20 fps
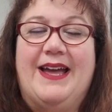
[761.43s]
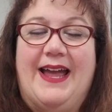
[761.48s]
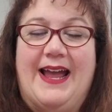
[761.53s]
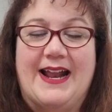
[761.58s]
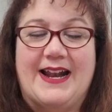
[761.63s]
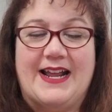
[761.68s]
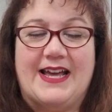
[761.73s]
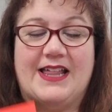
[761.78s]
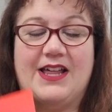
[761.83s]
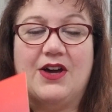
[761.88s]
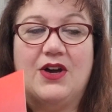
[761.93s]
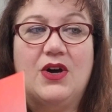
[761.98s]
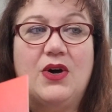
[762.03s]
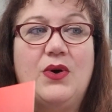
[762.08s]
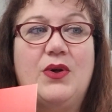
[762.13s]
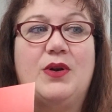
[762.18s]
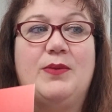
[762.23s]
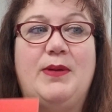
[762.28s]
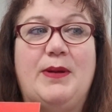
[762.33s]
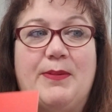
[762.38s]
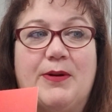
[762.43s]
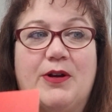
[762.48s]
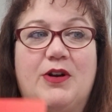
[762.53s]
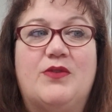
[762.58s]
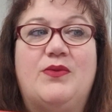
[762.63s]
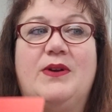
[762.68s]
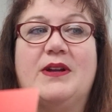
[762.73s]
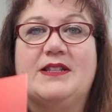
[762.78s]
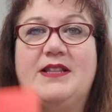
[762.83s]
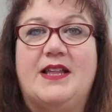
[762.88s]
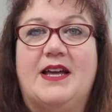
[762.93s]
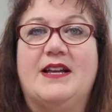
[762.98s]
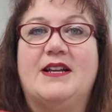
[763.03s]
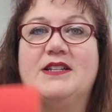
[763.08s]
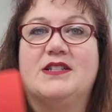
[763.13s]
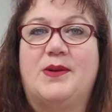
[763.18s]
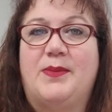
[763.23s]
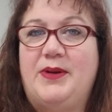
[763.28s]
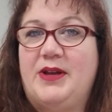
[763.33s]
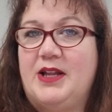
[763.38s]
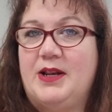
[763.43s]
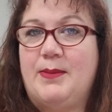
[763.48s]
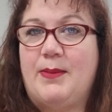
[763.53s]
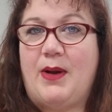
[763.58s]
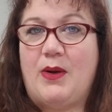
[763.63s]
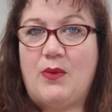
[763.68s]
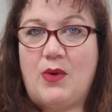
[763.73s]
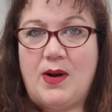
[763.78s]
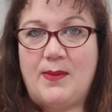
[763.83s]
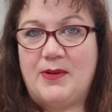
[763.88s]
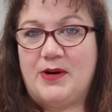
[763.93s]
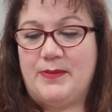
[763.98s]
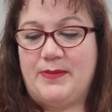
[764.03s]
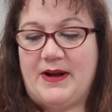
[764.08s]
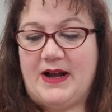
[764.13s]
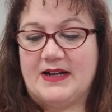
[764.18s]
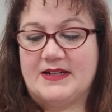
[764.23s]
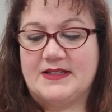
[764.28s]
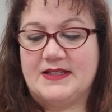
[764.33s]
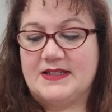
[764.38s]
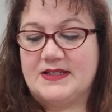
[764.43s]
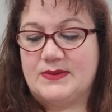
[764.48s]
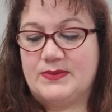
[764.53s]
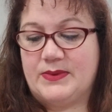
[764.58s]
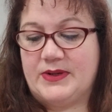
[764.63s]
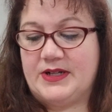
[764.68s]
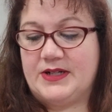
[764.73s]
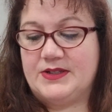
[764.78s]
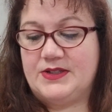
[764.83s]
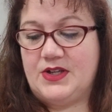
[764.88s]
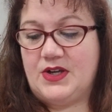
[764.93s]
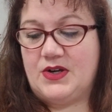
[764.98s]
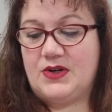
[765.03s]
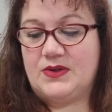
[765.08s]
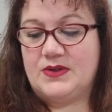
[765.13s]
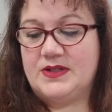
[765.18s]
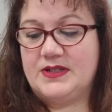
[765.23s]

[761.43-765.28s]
And I thought, oh, it'll be perfect then because I'll be getting my Walmart boxes. Well, no.